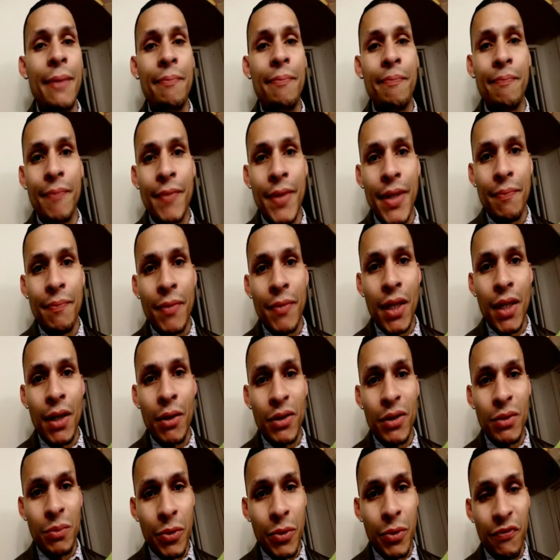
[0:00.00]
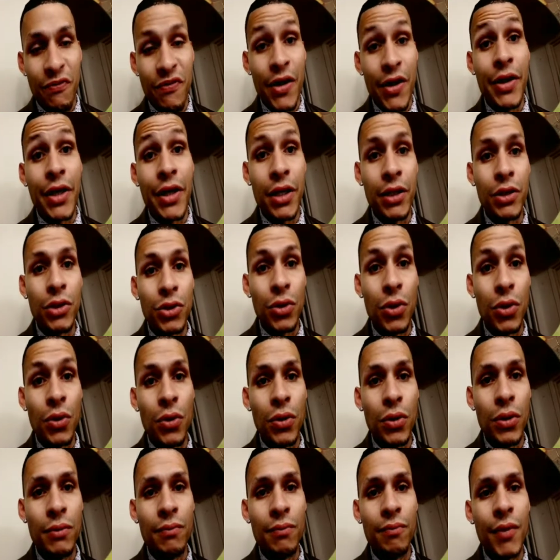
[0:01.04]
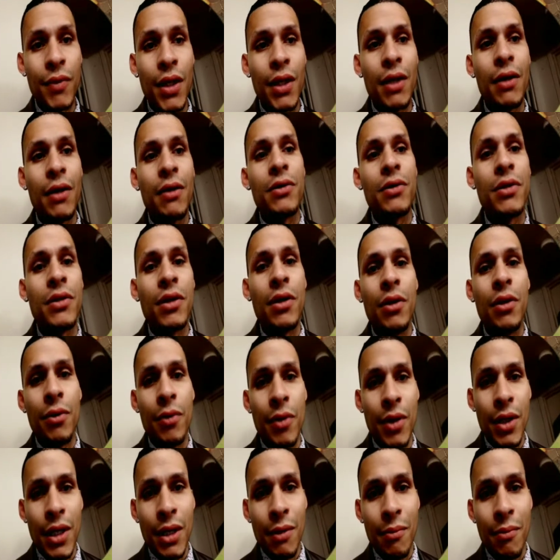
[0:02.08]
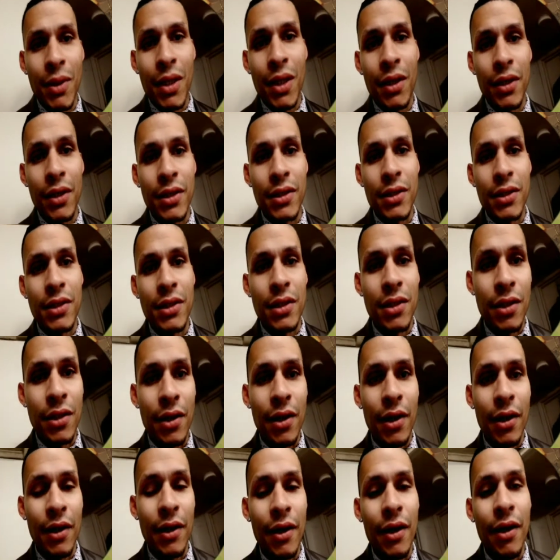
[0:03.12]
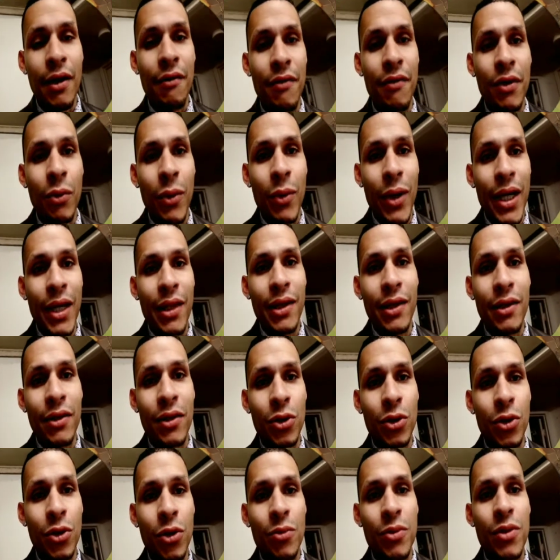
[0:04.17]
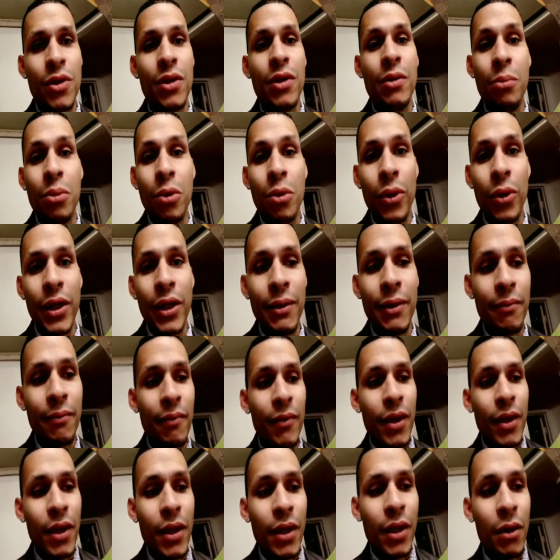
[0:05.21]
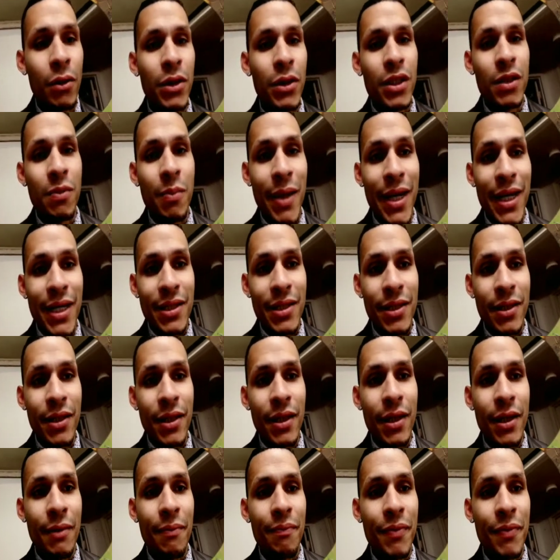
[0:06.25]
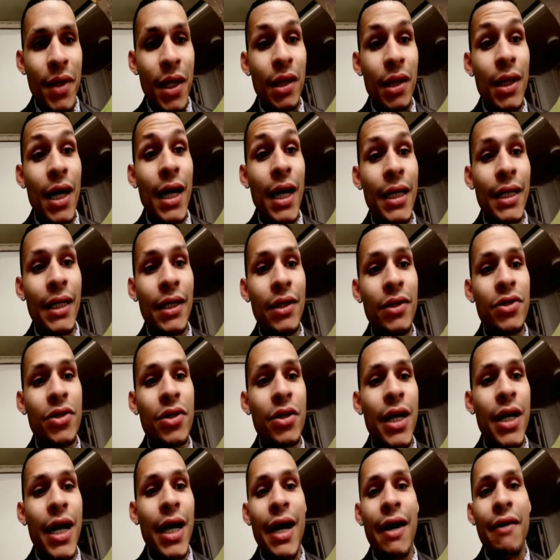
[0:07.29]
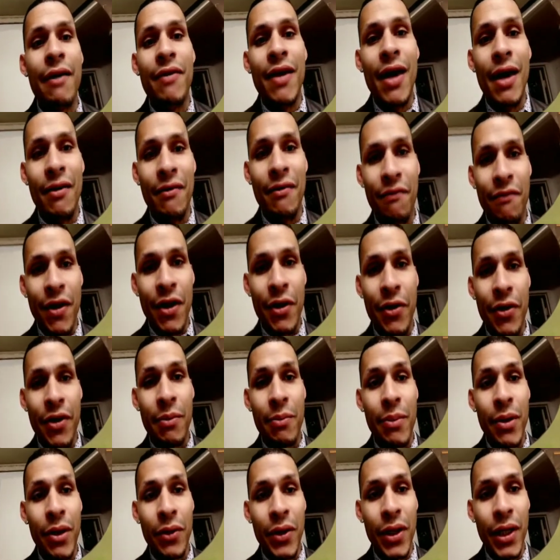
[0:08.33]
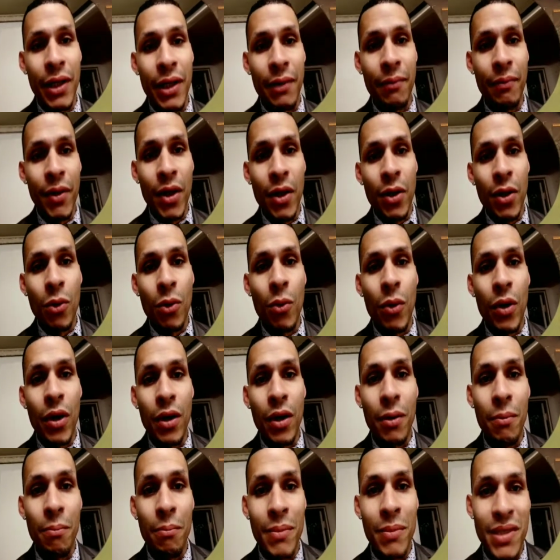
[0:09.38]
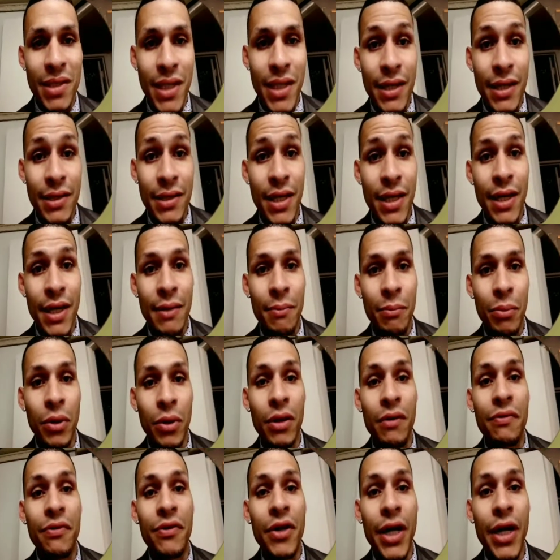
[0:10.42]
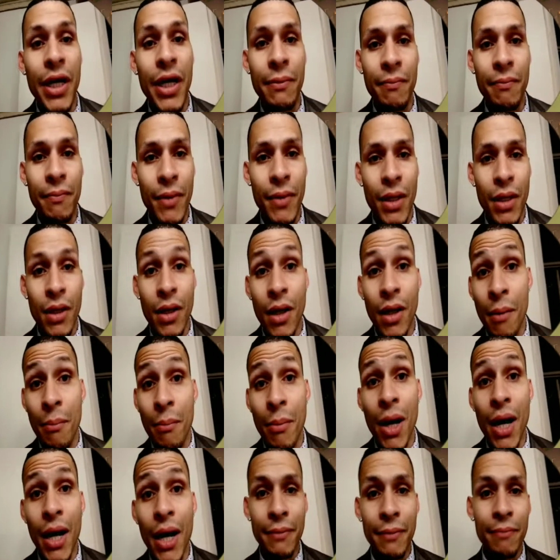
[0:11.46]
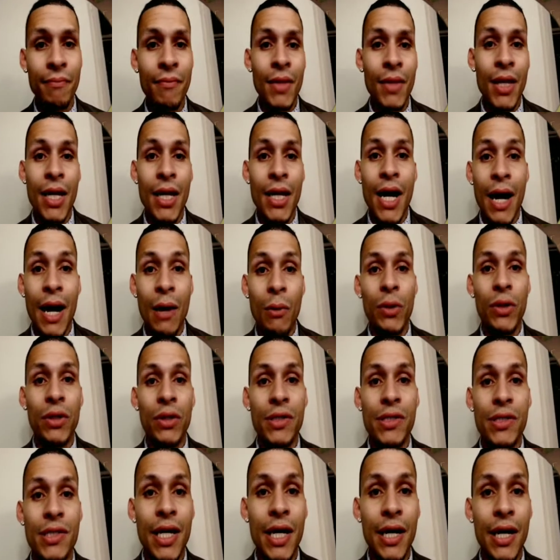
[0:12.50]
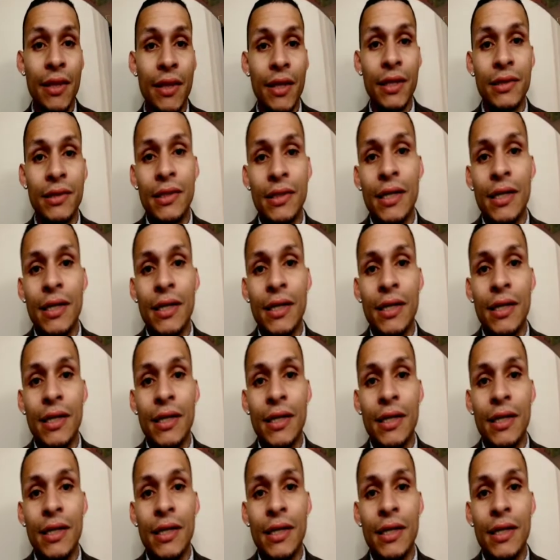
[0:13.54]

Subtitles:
it's very controlled, so because of the way that the troops are deployed, it just makes it a lot easier to have that variability where mistakes can proliferate. But I will say that your